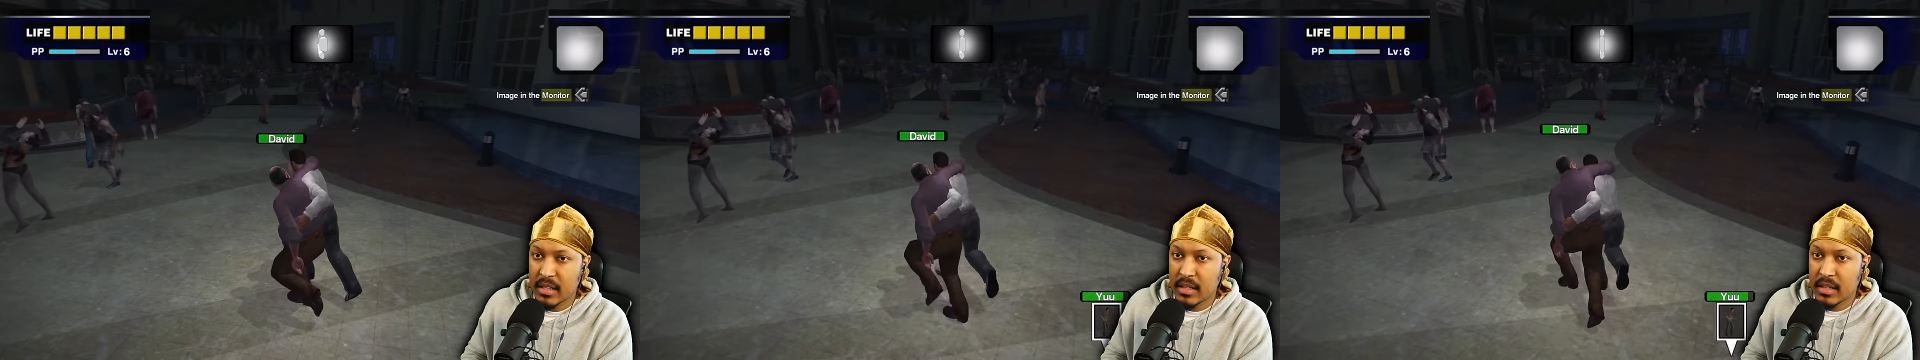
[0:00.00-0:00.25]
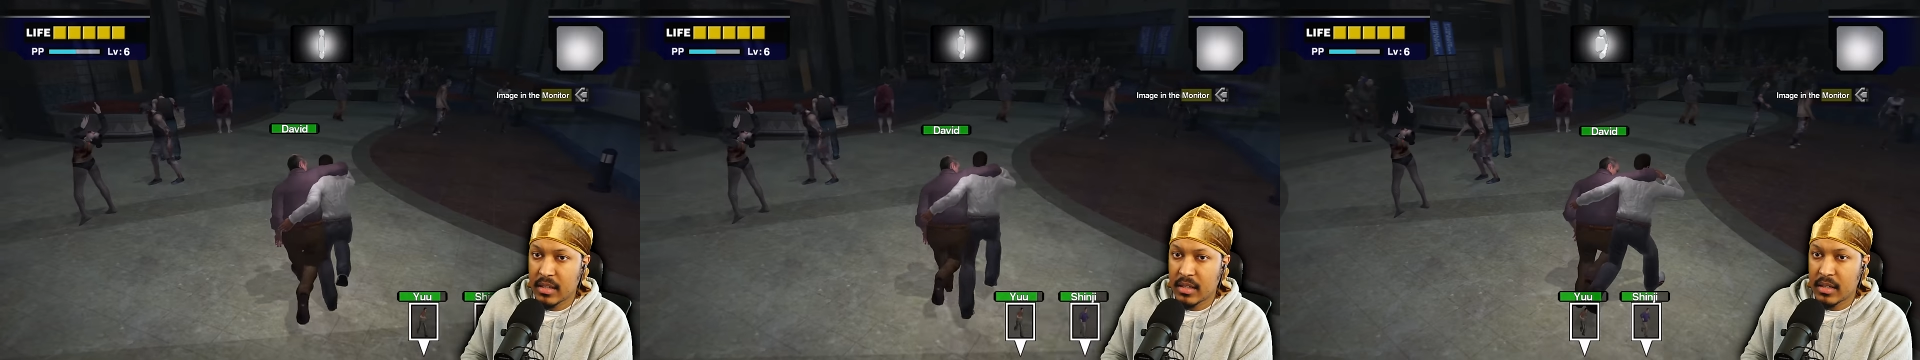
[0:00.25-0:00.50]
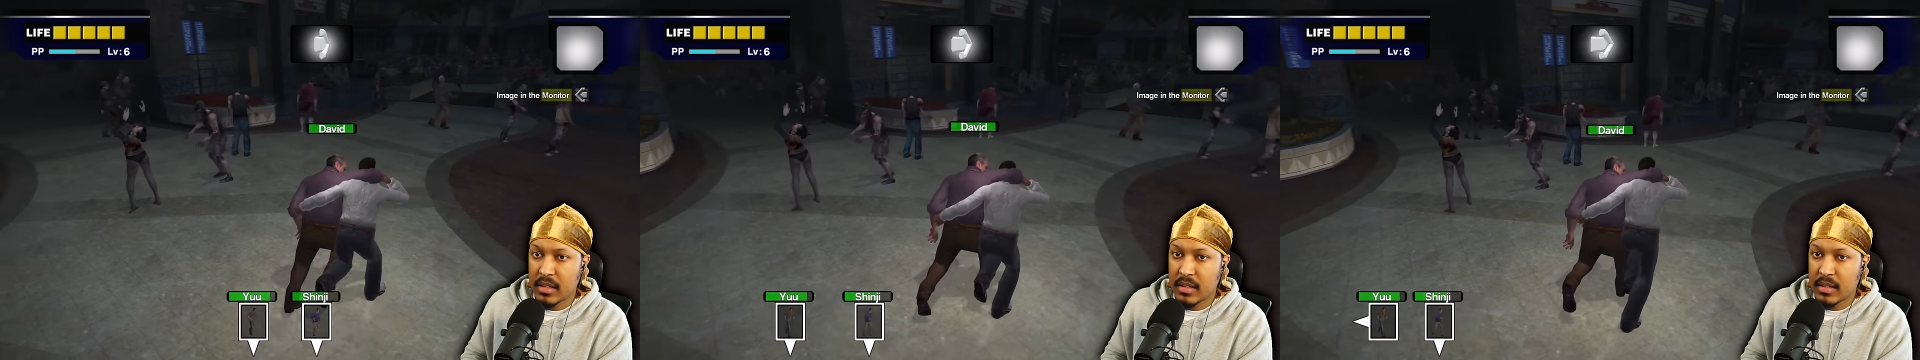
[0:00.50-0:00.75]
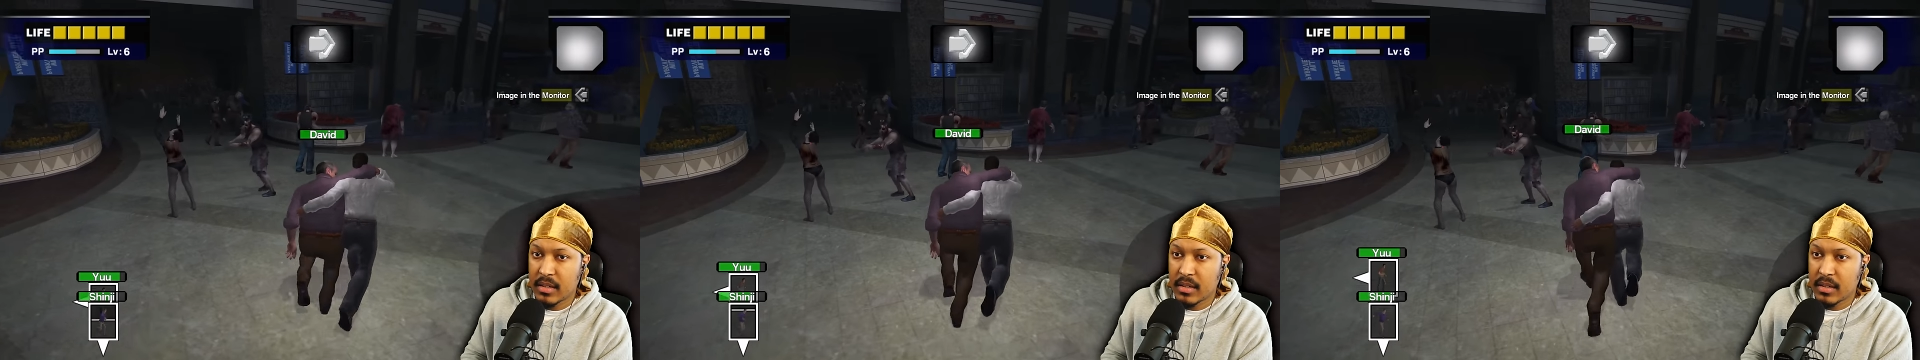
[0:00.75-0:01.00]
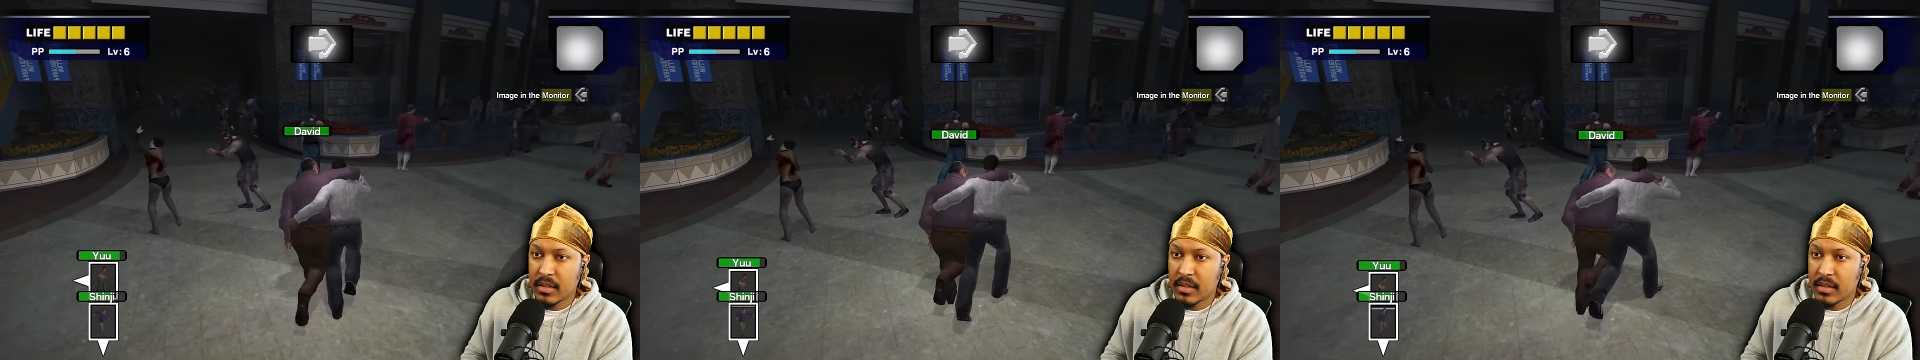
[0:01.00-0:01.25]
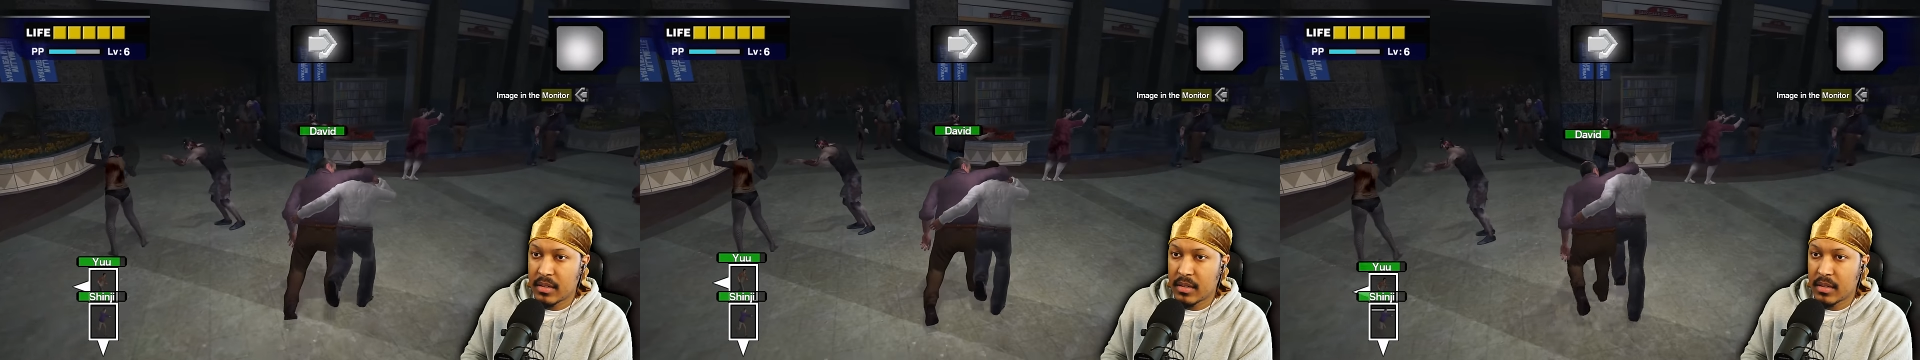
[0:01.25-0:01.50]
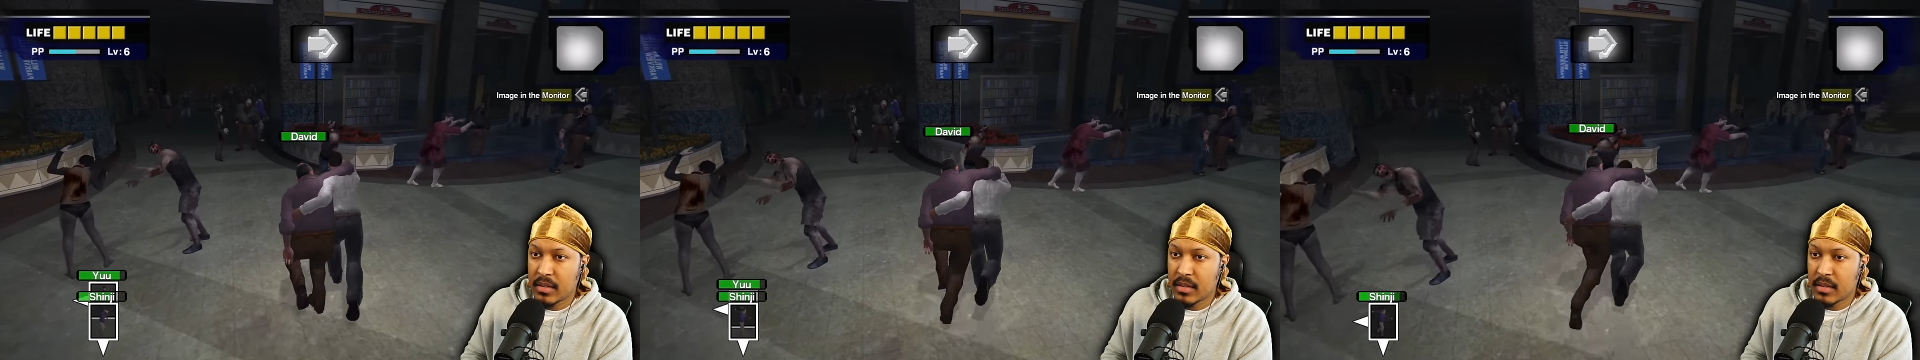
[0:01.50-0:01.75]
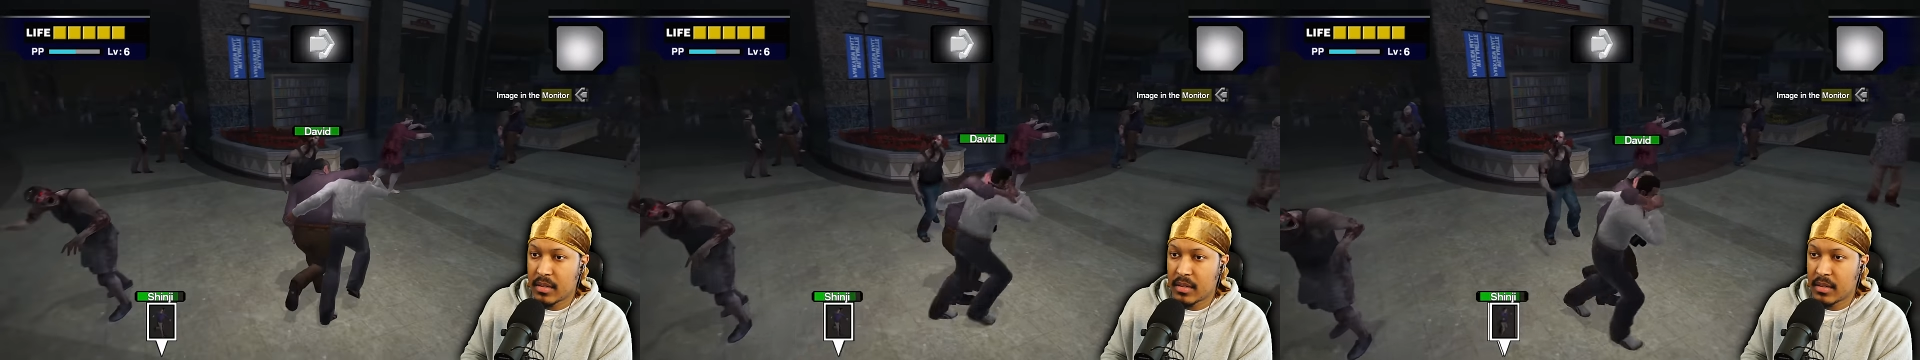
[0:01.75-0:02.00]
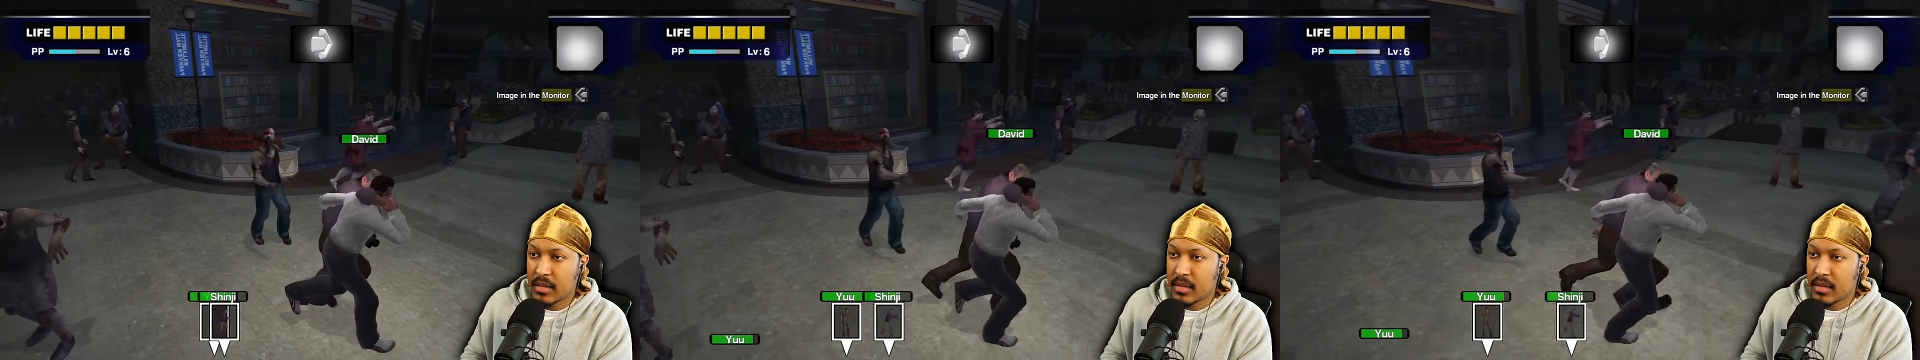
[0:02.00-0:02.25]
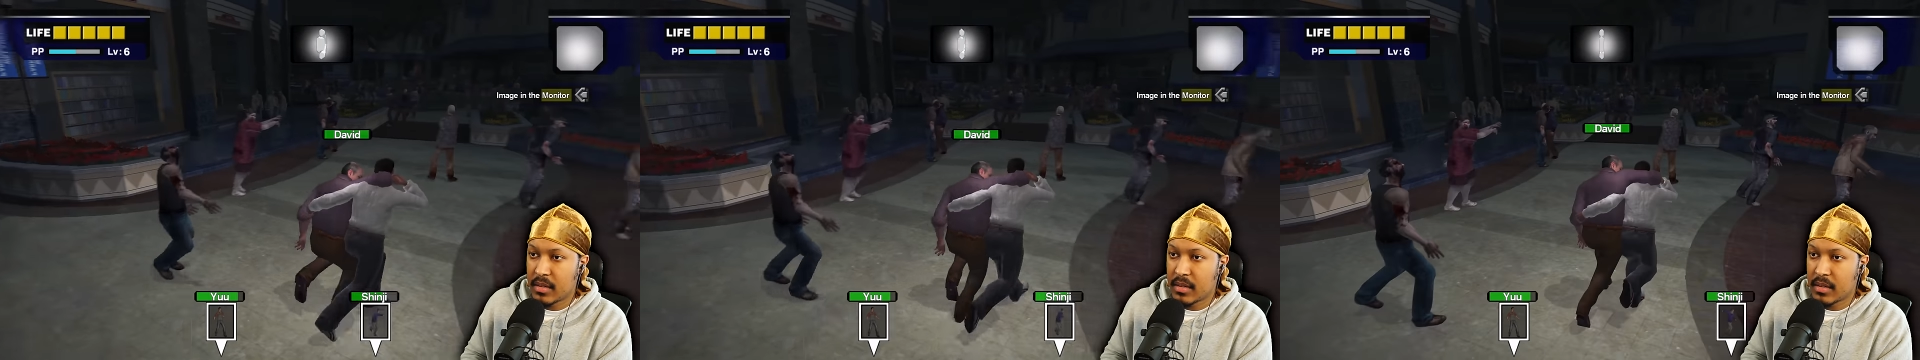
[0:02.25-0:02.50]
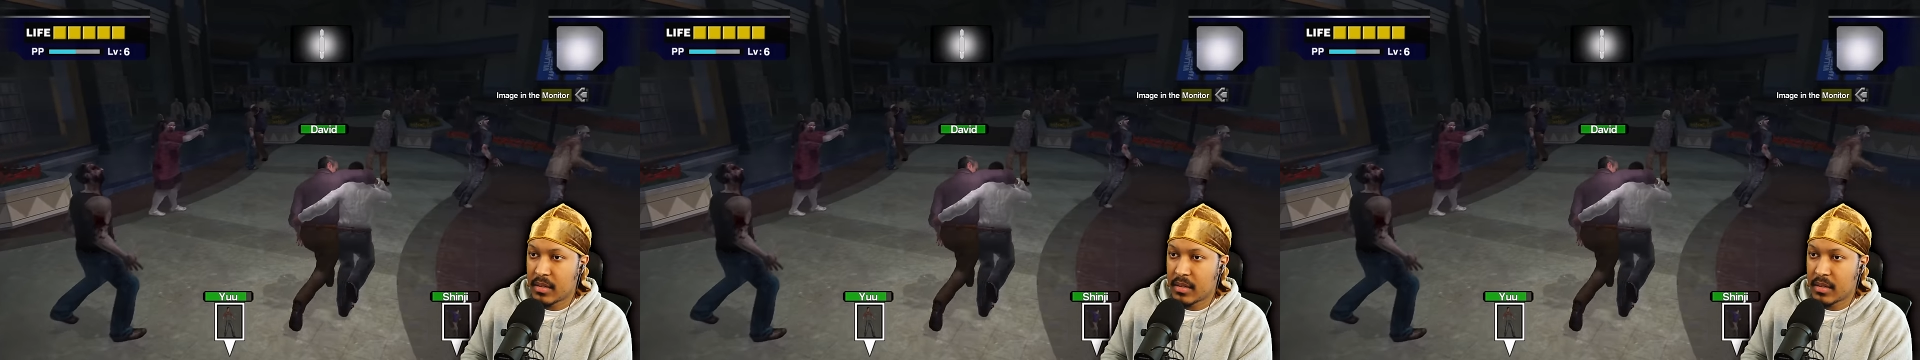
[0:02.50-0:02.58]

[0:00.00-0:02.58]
[no speech]